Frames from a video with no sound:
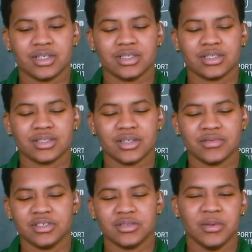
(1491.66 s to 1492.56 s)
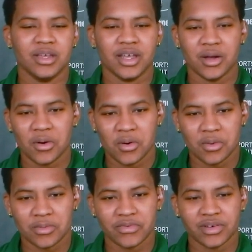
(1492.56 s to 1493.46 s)
because of just being at
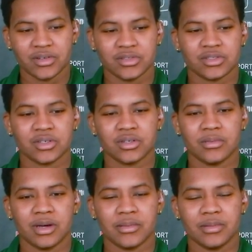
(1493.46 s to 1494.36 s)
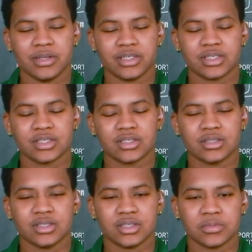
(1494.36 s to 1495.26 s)
home for those certain amount of
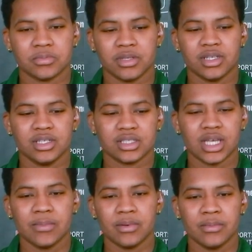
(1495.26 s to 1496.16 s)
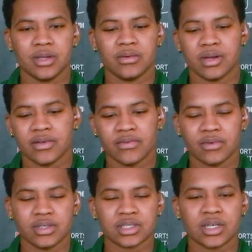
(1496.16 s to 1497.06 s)
months. Just getting in shape and being
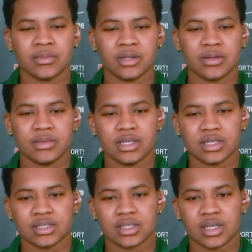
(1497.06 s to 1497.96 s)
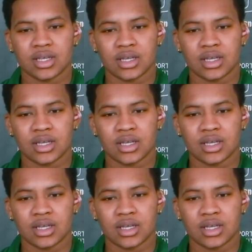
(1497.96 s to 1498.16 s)
ready for what's coming up next.